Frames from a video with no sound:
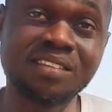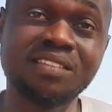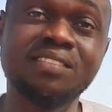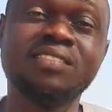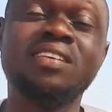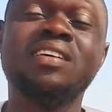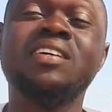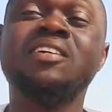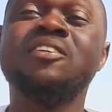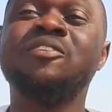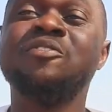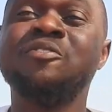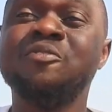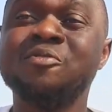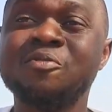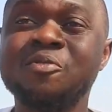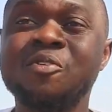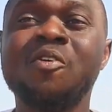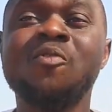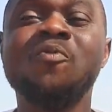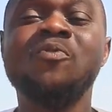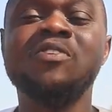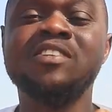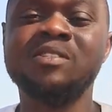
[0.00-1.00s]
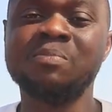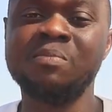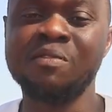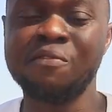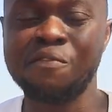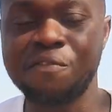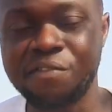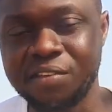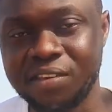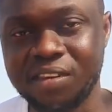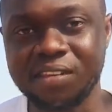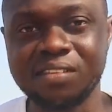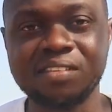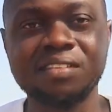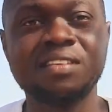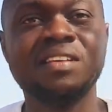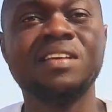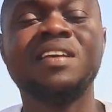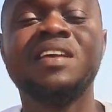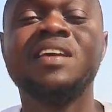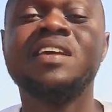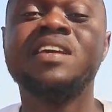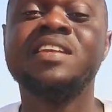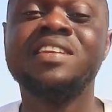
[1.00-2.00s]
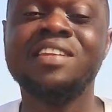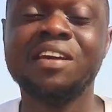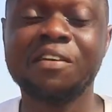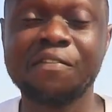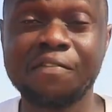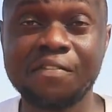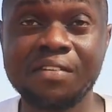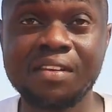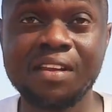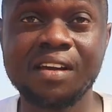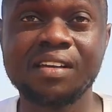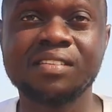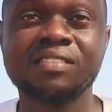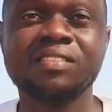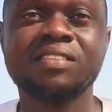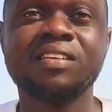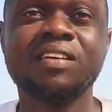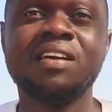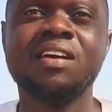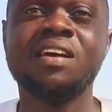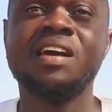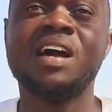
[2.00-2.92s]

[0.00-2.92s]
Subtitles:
There should always be feed in their feeders.